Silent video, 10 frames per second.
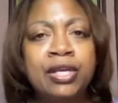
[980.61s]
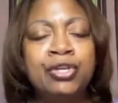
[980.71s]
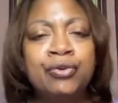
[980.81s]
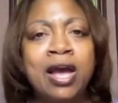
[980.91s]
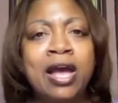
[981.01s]

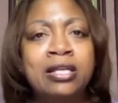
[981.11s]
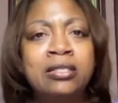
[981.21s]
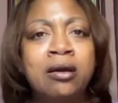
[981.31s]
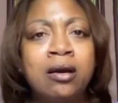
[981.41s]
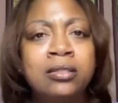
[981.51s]
that you
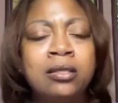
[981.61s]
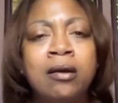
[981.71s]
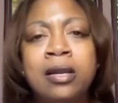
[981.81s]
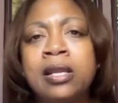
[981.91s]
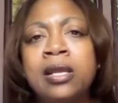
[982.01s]
guys are
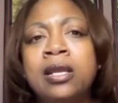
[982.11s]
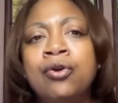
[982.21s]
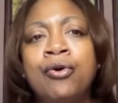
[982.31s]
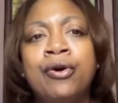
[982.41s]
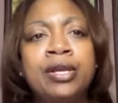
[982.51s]
targeting,
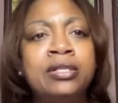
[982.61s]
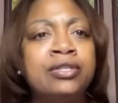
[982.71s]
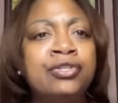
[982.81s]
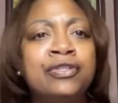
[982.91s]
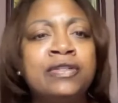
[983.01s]
or is
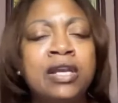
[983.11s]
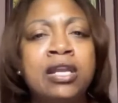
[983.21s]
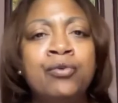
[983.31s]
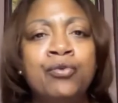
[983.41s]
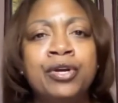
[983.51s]
it just
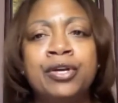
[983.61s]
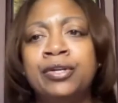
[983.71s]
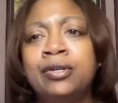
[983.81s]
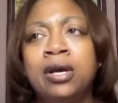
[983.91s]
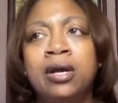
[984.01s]

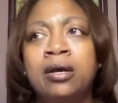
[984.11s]
anyone,